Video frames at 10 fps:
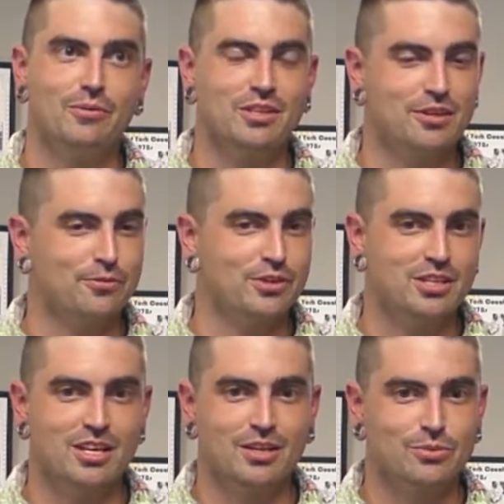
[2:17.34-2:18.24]
with different
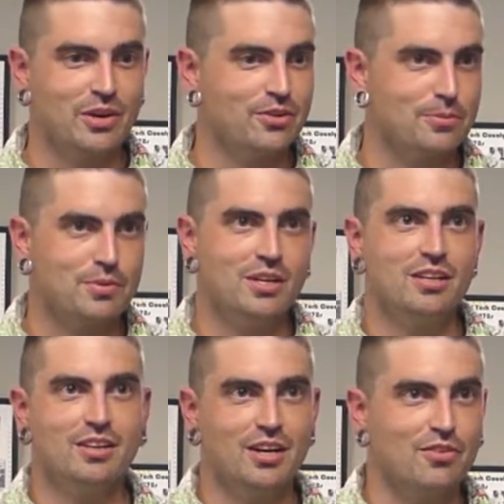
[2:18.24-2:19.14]
things, whether it
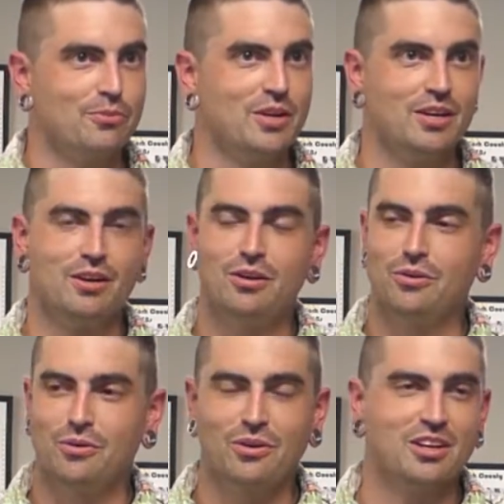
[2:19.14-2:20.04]
be the government
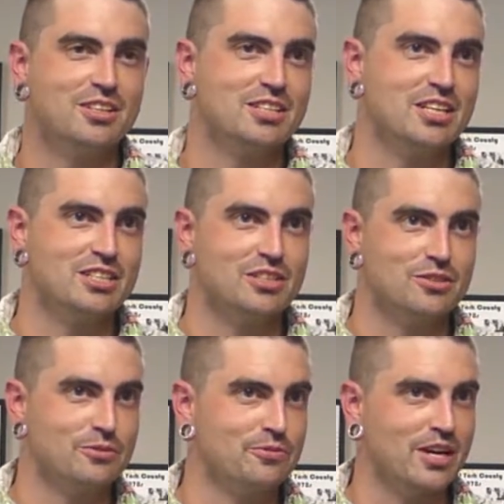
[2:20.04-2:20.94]
or
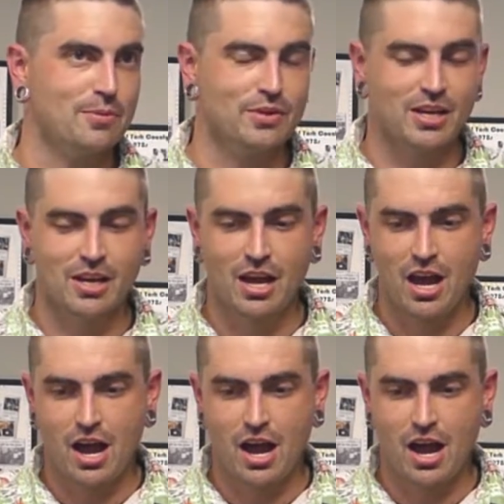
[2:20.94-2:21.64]
organizations or family.